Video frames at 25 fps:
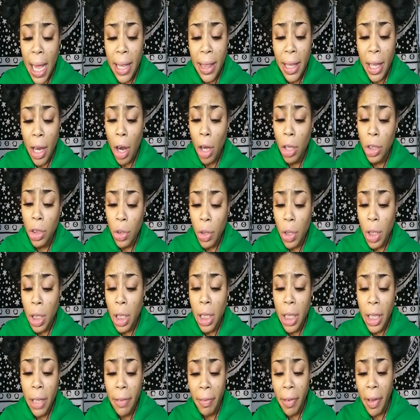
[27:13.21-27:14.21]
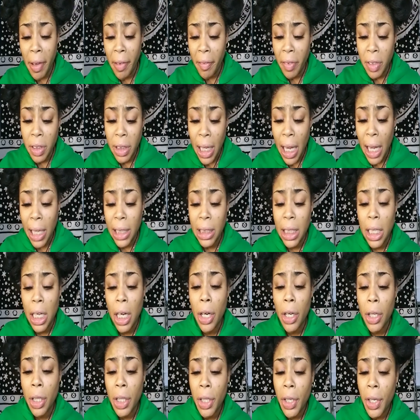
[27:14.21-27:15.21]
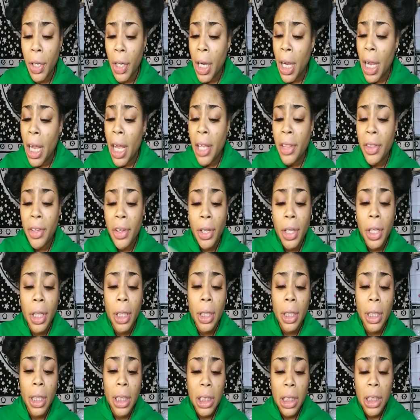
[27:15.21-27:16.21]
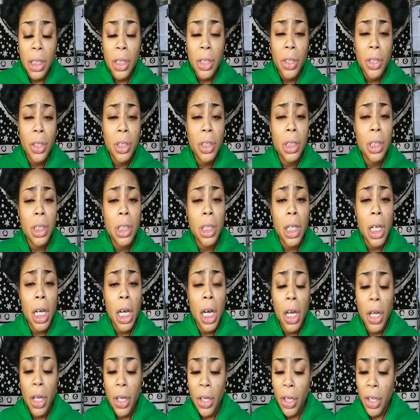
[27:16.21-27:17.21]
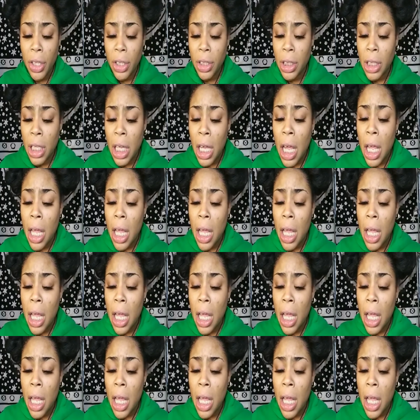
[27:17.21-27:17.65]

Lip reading: And they're also good gift givers, like I said earlier. They're good listeners, good huggers.